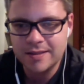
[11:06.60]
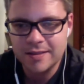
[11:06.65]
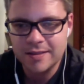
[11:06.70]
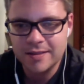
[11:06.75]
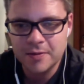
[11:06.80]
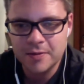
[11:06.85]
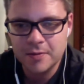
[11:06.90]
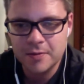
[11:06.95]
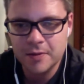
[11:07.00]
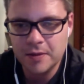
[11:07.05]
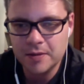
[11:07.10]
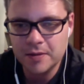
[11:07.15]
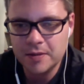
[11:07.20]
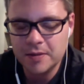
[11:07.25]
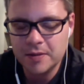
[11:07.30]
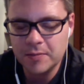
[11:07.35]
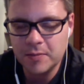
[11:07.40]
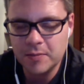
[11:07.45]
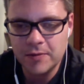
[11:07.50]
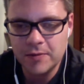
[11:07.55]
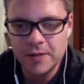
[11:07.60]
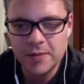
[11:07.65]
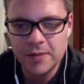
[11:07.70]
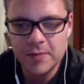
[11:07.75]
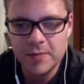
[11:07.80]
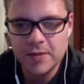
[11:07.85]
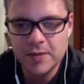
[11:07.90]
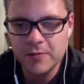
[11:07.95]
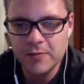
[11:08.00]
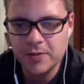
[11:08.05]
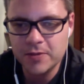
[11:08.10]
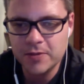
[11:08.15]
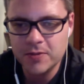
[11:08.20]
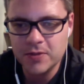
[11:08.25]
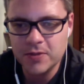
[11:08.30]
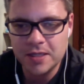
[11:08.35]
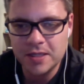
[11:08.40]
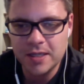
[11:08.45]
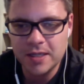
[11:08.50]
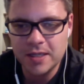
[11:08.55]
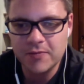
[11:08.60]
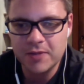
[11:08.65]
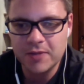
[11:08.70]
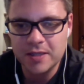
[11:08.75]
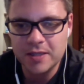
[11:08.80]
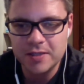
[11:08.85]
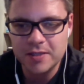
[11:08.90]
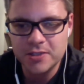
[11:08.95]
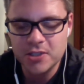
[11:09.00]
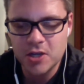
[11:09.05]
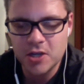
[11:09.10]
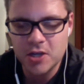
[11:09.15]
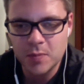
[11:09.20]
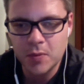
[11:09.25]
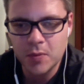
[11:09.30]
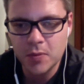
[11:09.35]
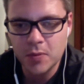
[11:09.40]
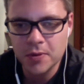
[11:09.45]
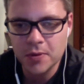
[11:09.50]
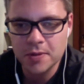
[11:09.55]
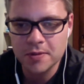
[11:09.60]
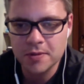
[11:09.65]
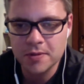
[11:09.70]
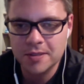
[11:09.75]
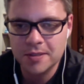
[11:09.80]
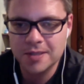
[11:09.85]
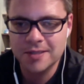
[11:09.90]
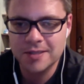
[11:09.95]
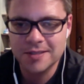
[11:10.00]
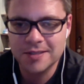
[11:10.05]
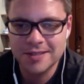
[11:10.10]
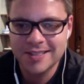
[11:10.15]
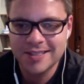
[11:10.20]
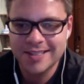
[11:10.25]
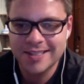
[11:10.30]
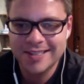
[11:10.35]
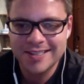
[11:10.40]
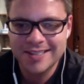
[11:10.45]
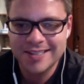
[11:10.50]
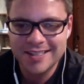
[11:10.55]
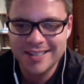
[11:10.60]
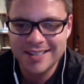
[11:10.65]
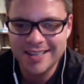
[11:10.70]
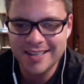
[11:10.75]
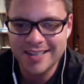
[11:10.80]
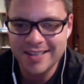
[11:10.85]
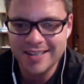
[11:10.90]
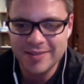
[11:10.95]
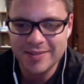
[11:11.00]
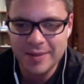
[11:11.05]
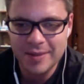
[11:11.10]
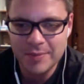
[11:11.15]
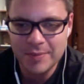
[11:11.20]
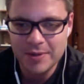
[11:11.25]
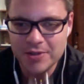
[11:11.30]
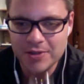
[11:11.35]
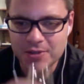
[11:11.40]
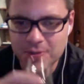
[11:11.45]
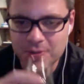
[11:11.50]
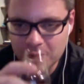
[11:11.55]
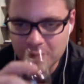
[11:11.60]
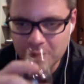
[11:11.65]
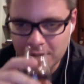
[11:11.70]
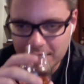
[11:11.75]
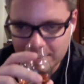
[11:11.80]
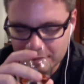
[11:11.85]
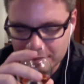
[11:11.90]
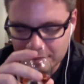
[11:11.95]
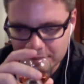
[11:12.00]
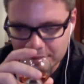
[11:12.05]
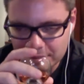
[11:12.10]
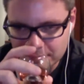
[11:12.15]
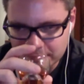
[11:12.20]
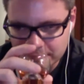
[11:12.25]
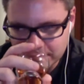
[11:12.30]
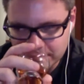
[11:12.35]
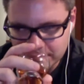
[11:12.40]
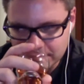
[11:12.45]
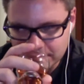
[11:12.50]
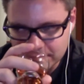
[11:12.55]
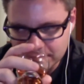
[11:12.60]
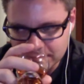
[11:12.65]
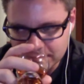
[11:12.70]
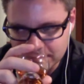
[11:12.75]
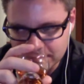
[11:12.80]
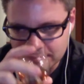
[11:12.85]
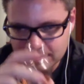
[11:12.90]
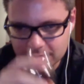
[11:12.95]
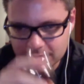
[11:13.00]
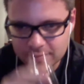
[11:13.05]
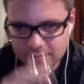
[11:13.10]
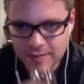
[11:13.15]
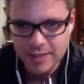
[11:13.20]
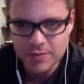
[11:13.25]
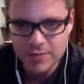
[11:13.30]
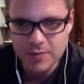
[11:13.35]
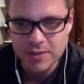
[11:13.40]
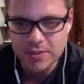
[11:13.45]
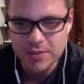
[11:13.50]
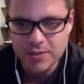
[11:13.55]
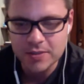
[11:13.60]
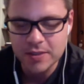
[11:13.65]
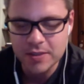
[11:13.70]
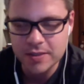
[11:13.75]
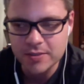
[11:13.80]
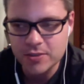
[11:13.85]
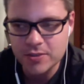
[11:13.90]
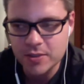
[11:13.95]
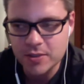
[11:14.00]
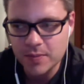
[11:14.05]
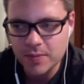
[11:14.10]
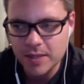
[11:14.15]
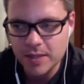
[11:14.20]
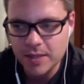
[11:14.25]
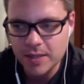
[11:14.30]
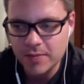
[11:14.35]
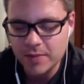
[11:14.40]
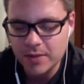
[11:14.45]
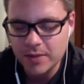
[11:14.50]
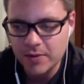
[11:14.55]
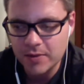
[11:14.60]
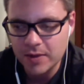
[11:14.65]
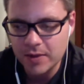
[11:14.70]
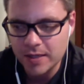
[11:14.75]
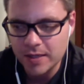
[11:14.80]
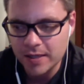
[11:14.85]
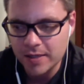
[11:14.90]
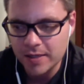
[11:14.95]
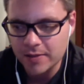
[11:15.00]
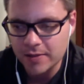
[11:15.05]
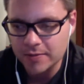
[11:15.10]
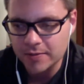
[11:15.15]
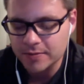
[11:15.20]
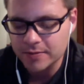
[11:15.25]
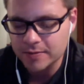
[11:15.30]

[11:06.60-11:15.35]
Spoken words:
what hit me first was like kind of like a chalkboard. I'm not sure why, but that's what is jumping out at me right now.